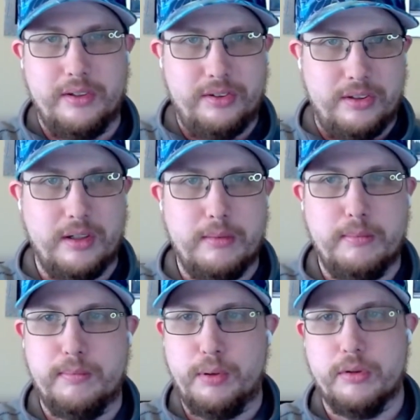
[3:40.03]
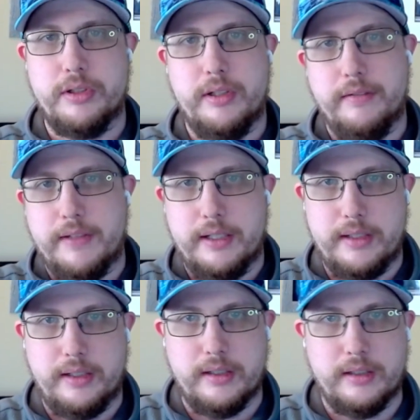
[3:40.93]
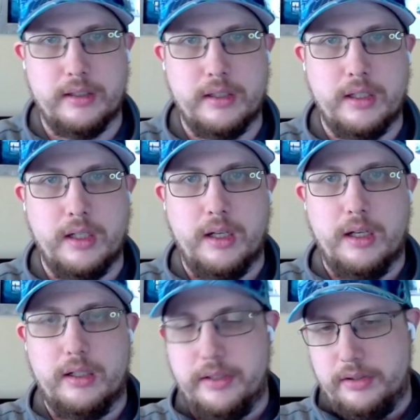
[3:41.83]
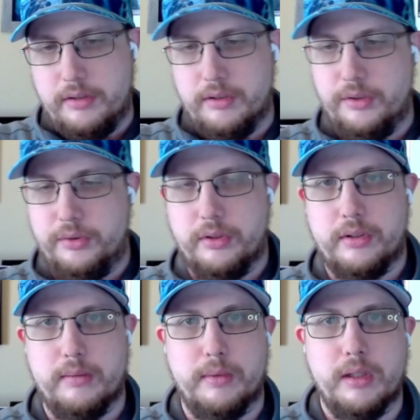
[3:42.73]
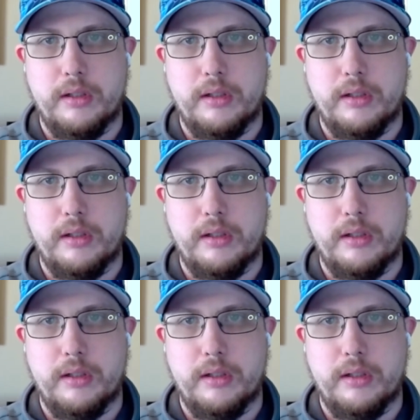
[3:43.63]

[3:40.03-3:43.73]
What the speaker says: some portion of that data into your new system.